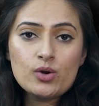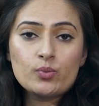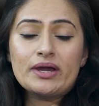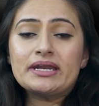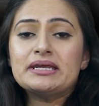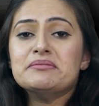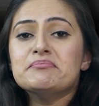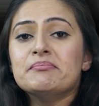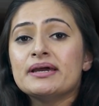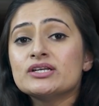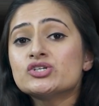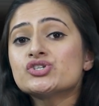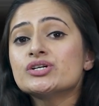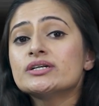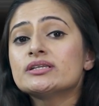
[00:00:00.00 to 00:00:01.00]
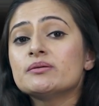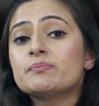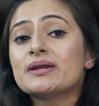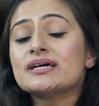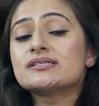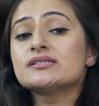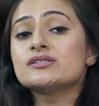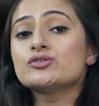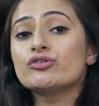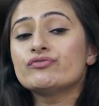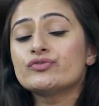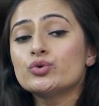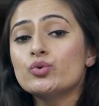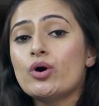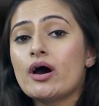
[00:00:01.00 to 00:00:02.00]
where he mentioned the presence of
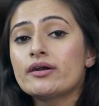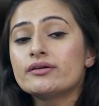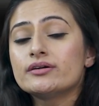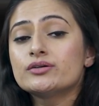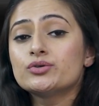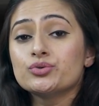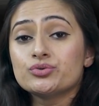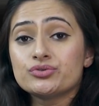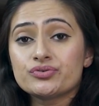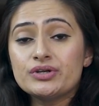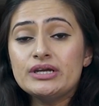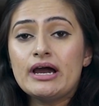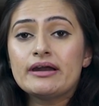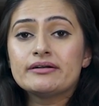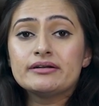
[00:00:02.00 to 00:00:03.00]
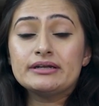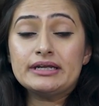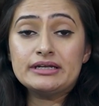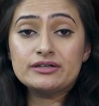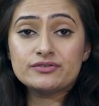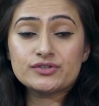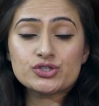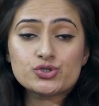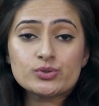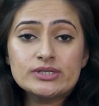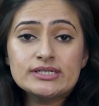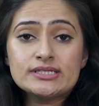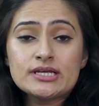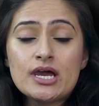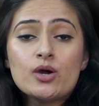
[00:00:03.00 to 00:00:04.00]
200 to 300
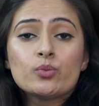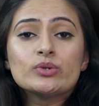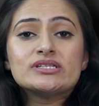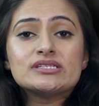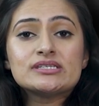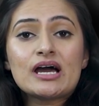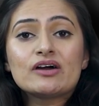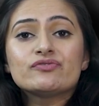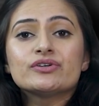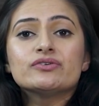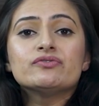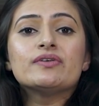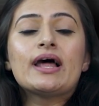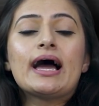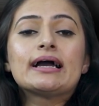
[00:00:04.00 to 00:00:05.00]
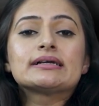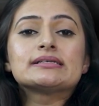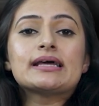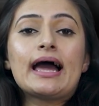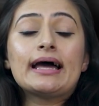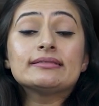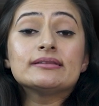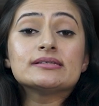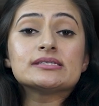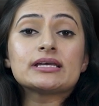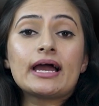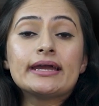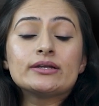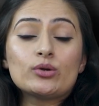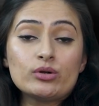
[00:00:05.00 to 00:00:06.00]
individuals with saffron flags at the
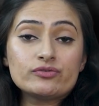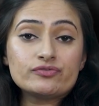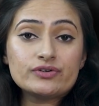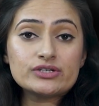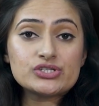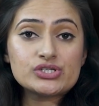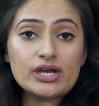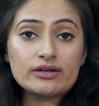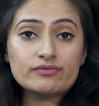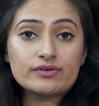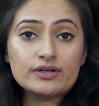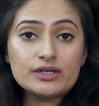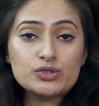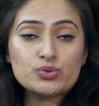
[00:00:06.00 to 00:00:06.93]
site on 1st January